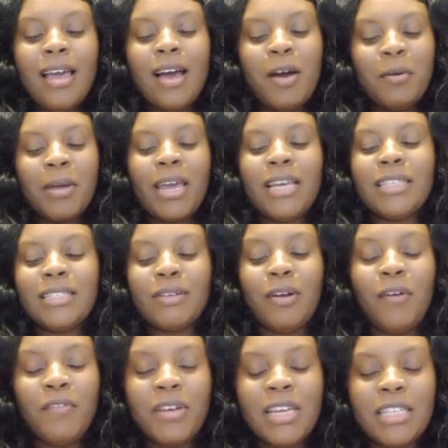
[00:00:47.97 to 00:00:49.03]
Okay, so
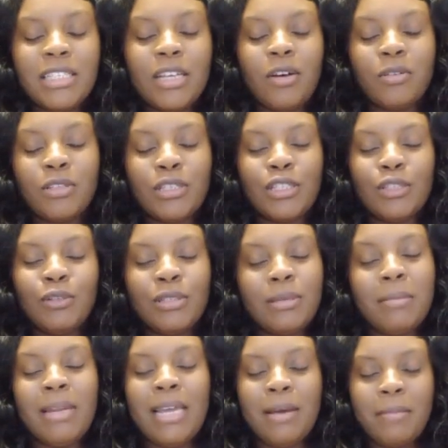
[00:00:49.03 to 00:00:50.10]
don't forget to go to
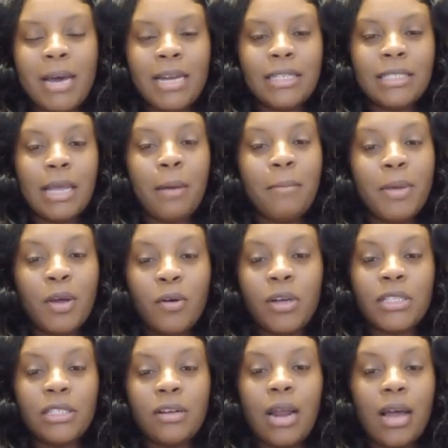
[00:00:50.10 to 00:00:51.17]

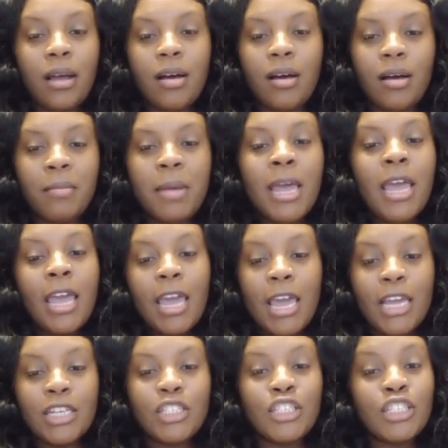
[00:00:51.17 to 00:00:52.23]
exclusiveglamgoddess.bigcartel.com
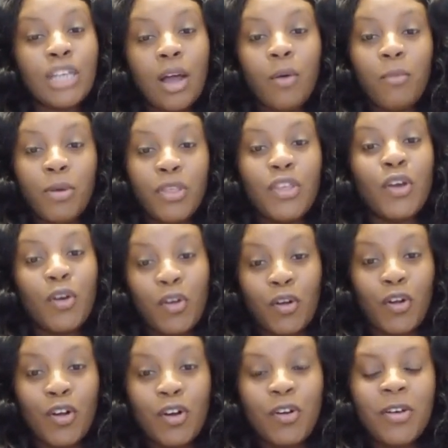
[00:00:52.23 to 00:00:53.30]
and shop with your
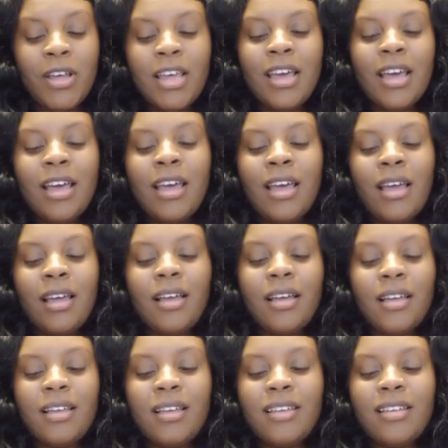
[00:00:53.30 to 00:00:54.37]
girl.
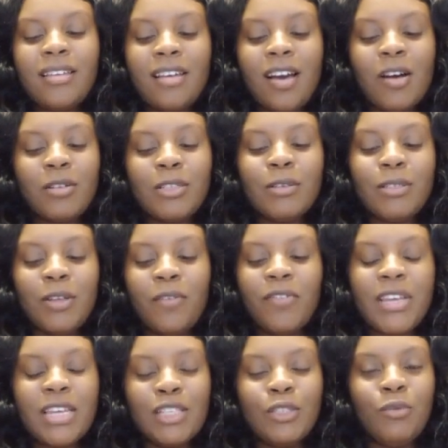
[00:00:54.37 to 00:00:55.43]
Also, don't
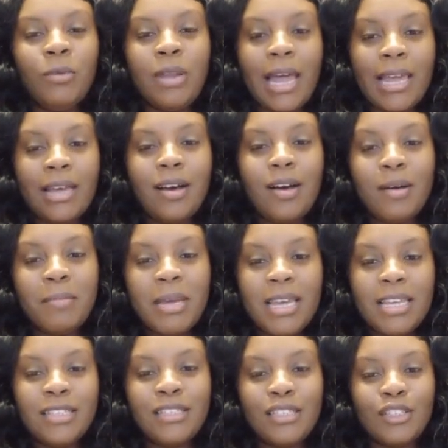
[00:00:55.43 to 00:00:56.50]
forget to like, comment,
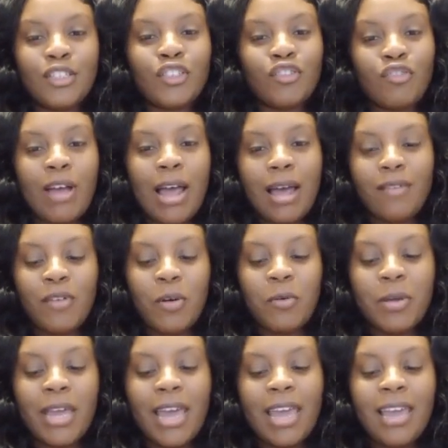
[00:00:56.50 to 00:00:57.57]
and subscribe,
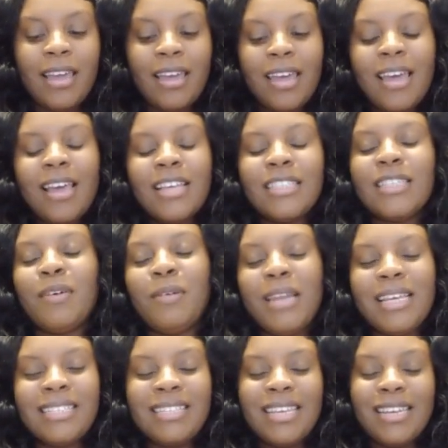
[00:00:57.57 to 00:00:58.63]
okay? So
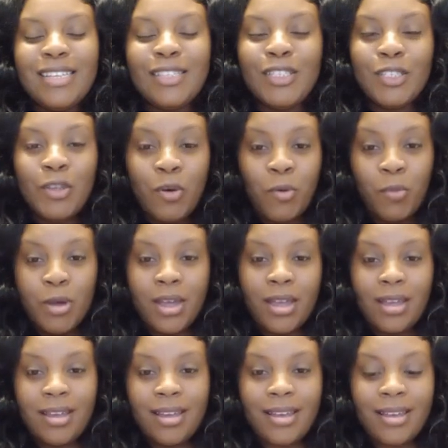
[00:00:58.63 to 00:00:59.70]
let's get into
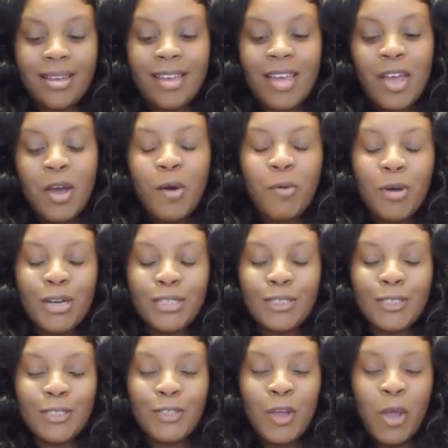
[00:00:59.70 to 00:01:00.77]
it. What is
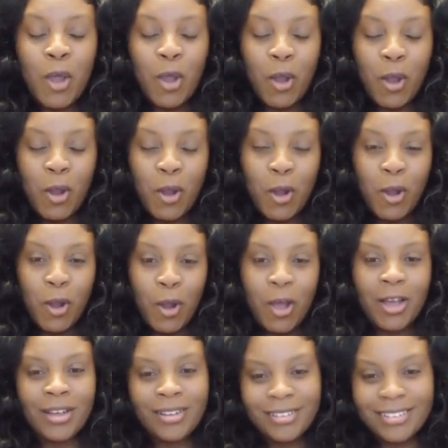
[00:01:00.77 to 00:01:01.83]
the
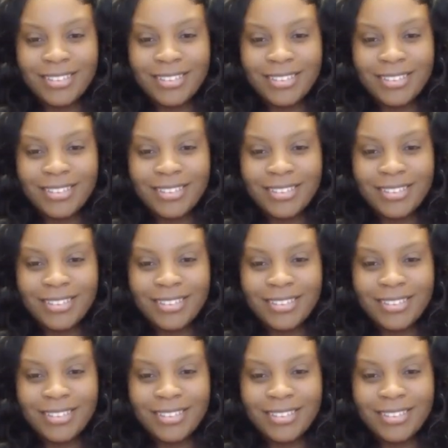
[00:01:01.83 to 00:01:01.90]
tag?